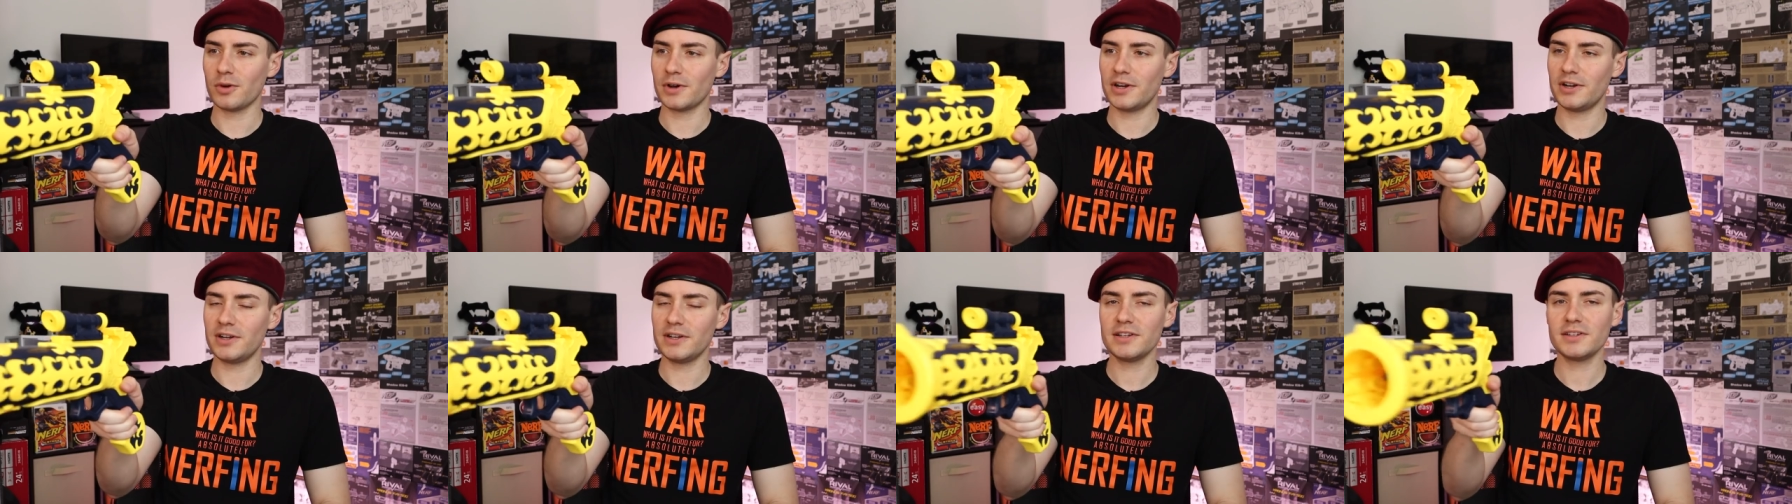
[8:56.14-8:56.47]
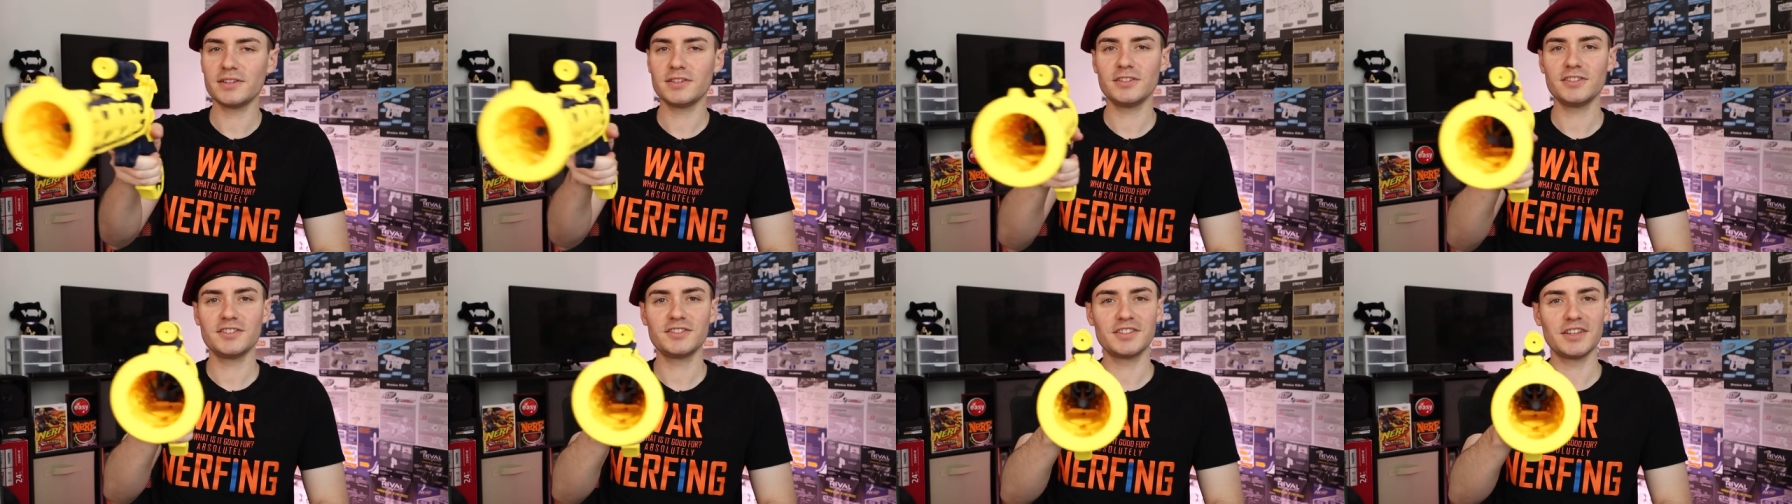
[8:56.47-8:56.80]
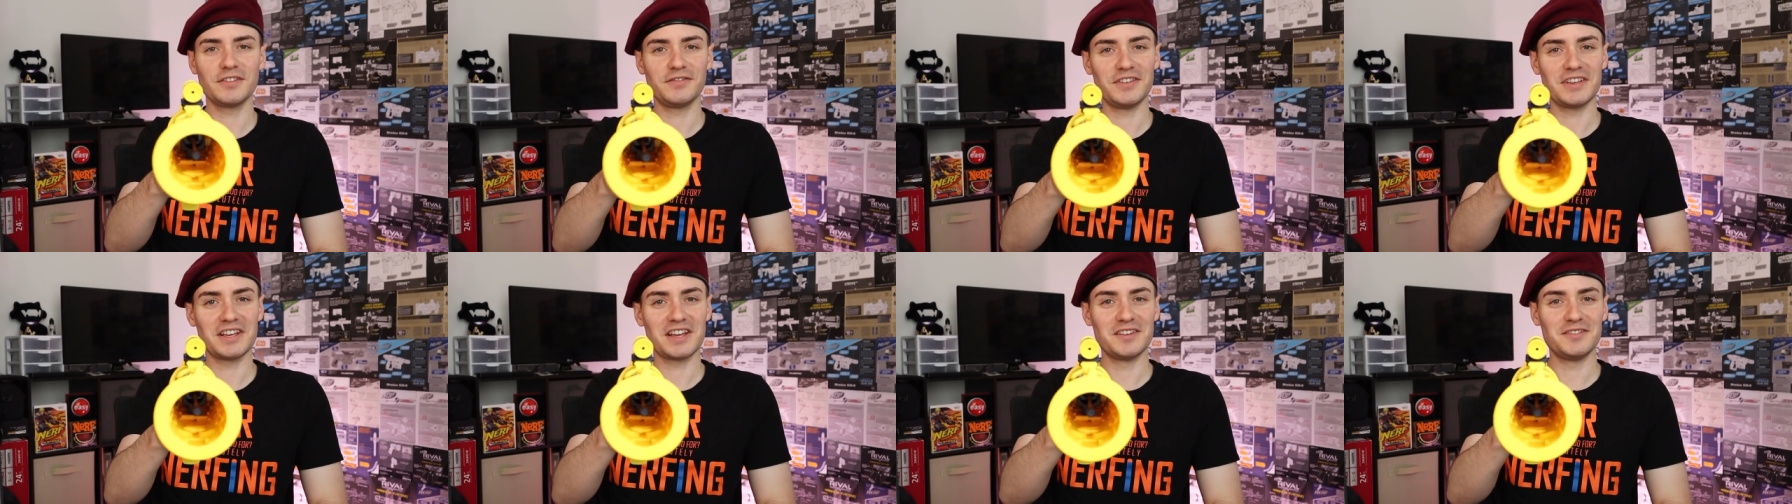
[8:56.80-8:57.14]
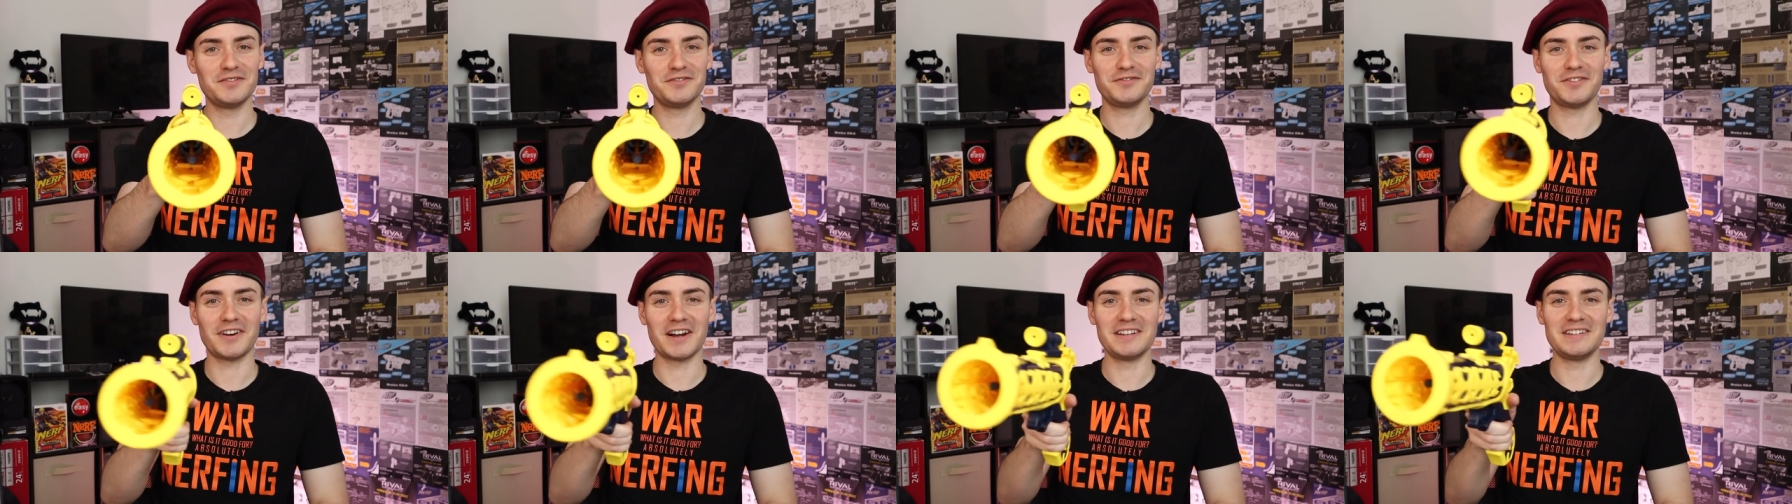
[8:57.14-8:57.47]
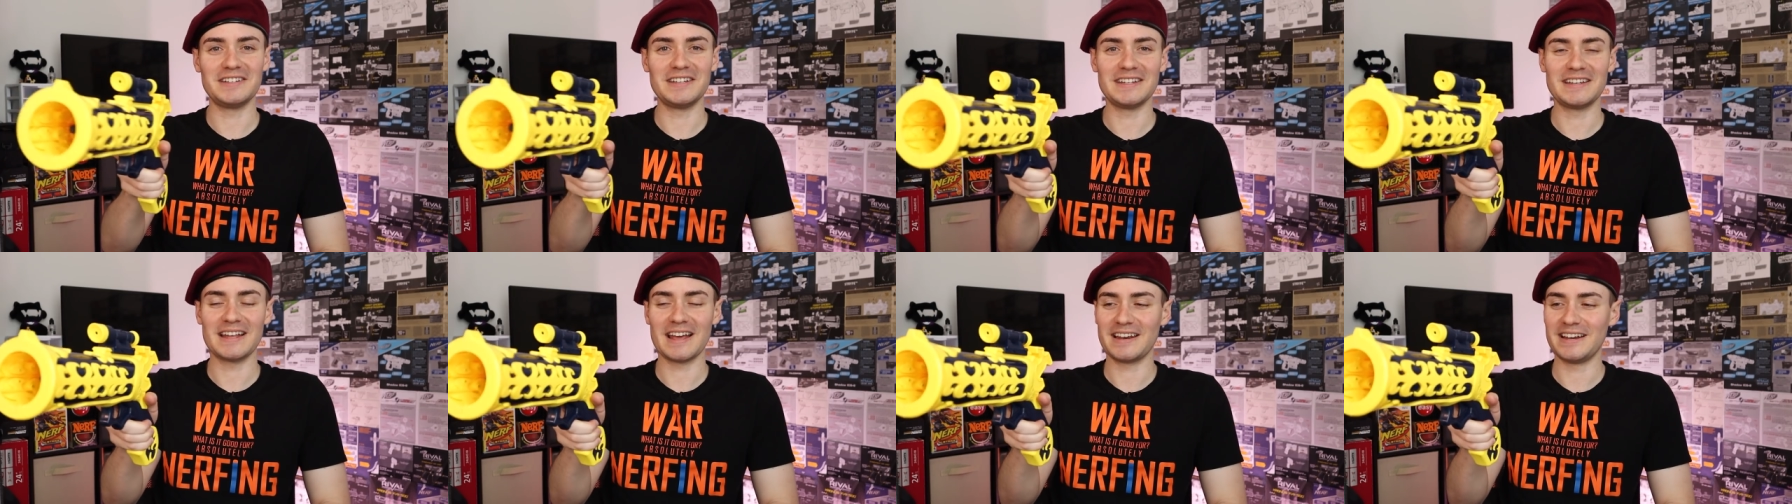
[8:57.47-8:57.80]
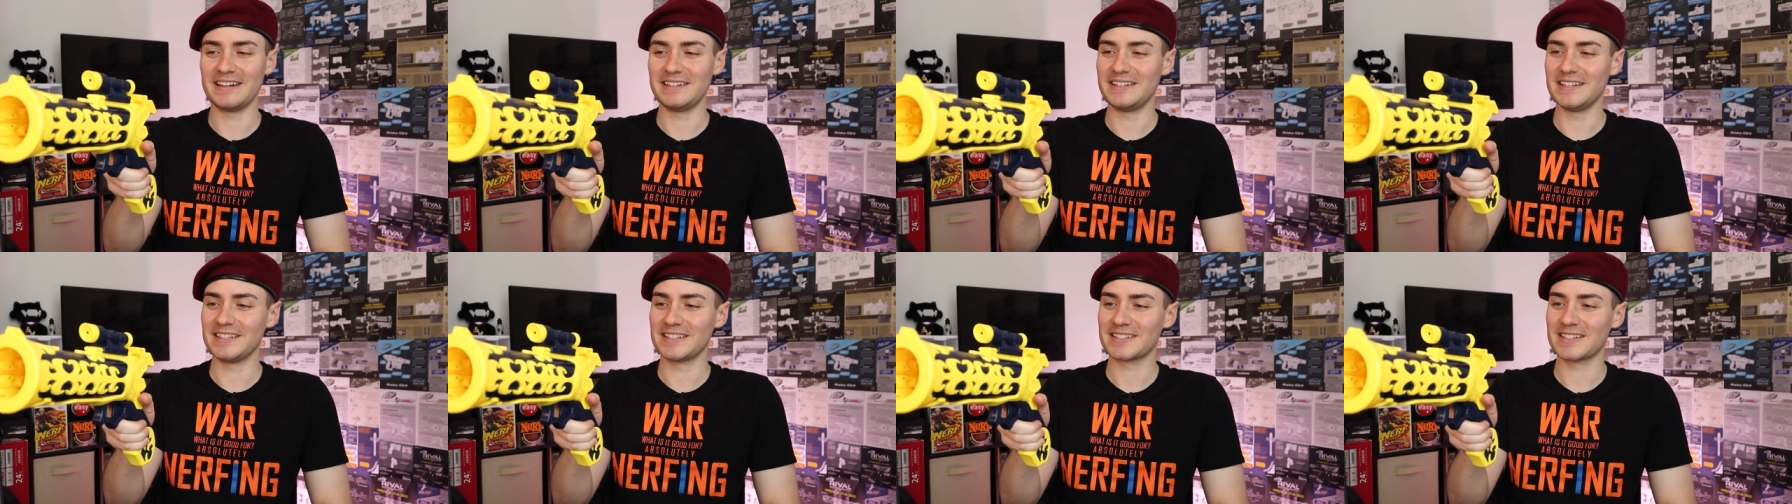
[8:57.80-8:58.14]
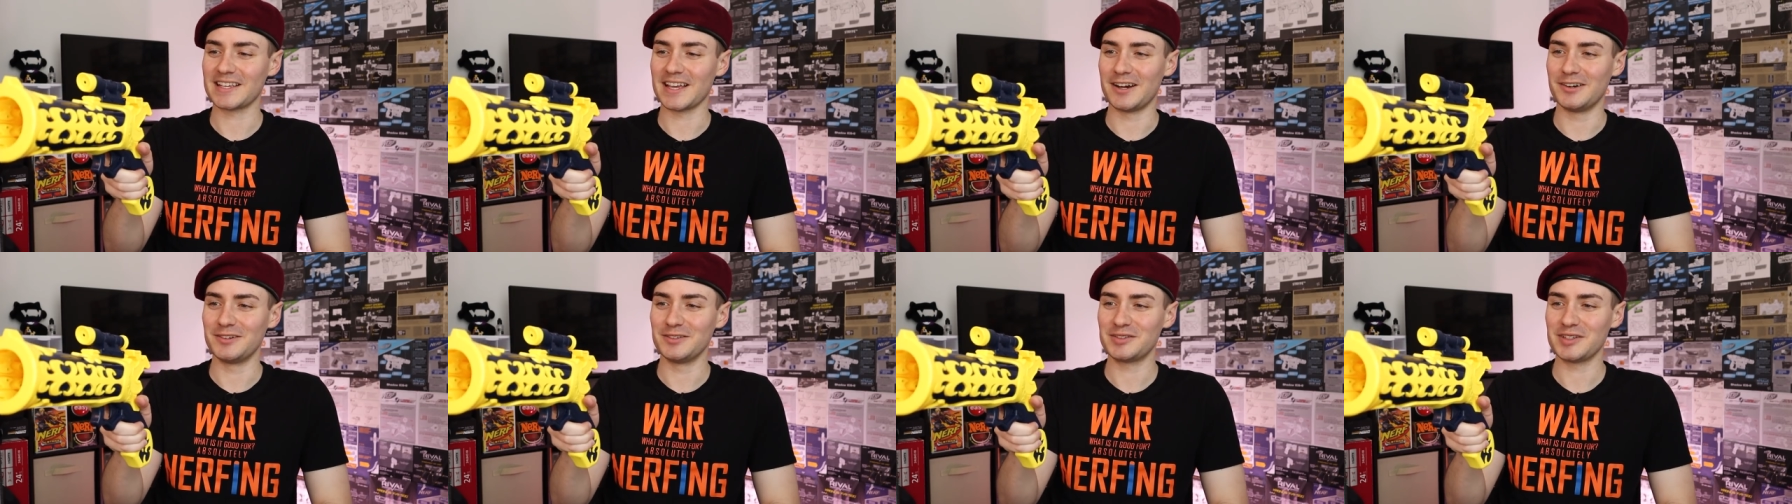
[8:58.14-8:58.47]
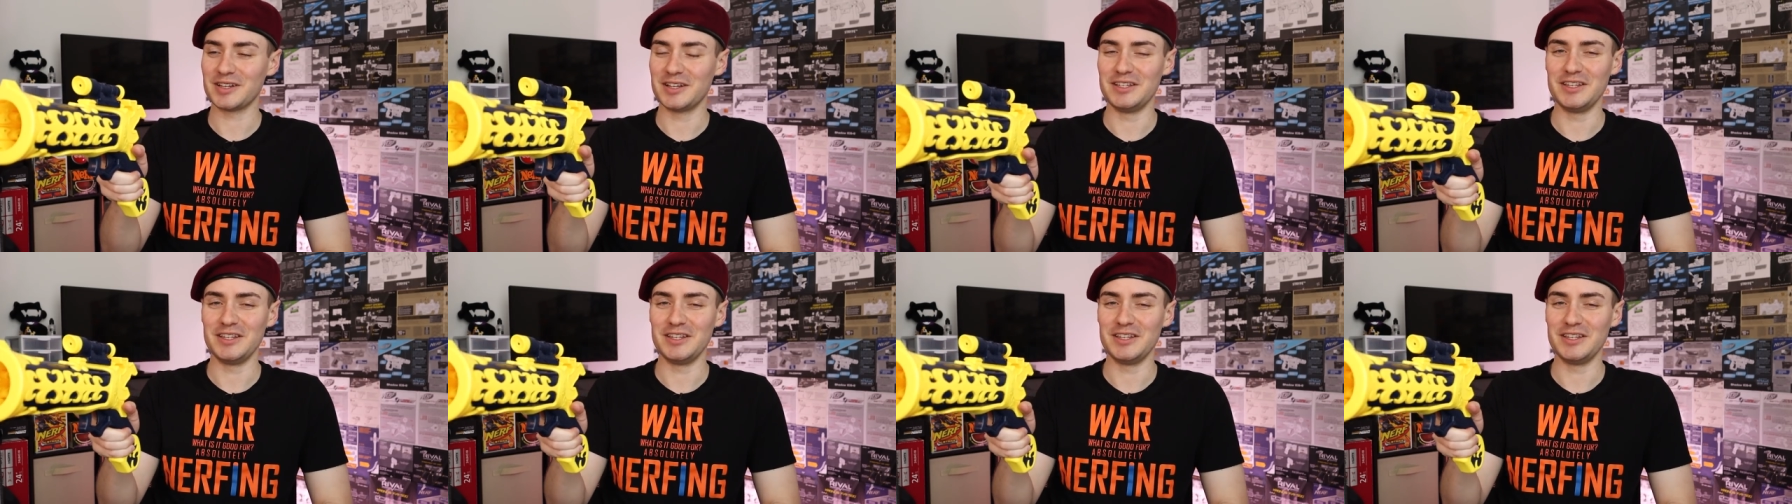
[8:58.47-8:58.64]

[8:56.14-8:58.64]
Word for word: what it is, if you can find it at a discount